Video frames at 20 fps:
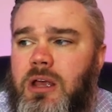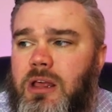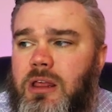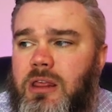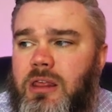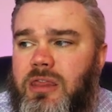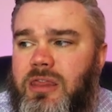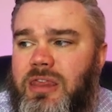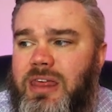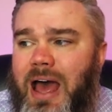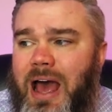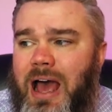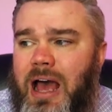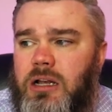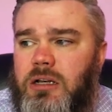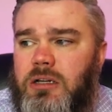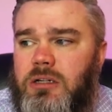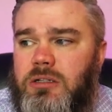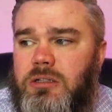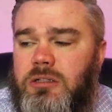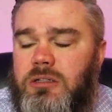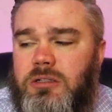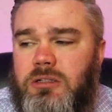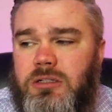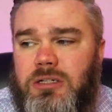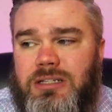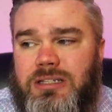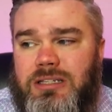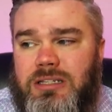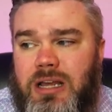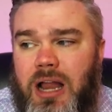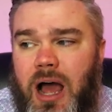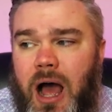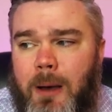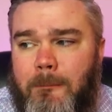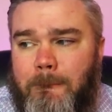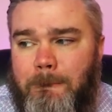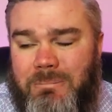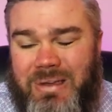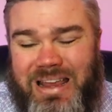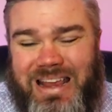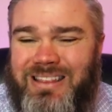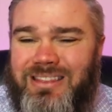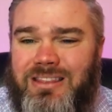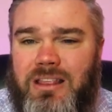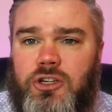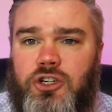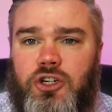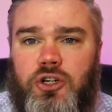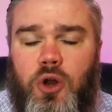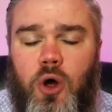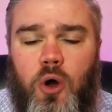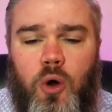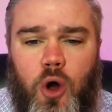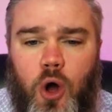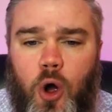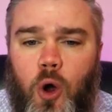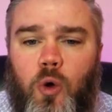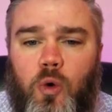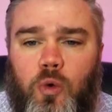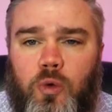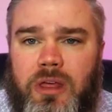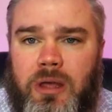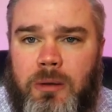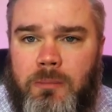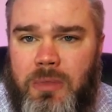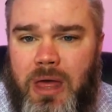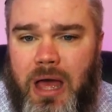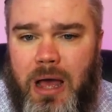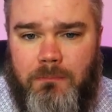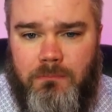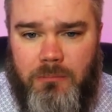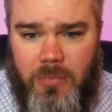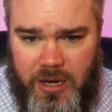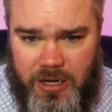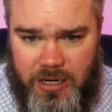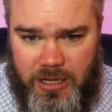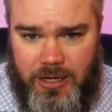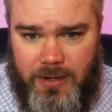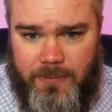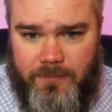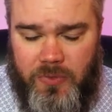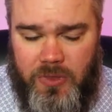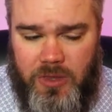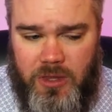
that does not mean that you don't owe them that money.